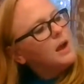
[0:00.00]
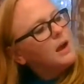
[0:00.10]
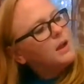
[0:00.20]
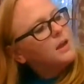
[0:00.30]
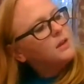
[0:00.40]

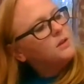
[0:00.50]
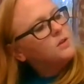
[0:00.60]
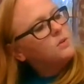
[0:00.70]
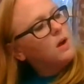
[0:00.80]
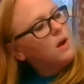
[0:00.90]
I can
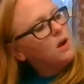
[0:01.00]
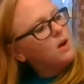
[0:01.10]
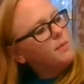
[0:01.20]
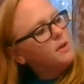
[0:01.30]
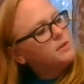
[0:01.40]
do
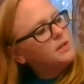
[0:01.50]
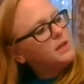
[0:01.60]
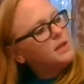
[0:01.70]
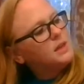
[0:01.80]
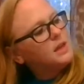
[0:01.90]
almost
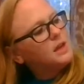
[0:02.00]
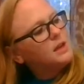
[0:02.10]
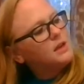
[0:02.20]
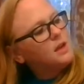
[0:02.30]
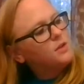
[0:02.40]
anything
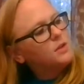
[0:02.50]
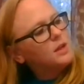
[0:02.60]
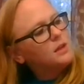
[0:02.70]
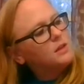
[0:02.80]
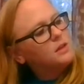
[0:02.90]
any other
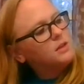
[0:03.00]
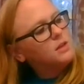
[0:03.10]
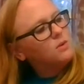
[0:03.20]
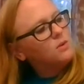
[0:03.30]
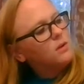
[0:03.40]
kid can
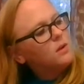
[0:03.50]
do.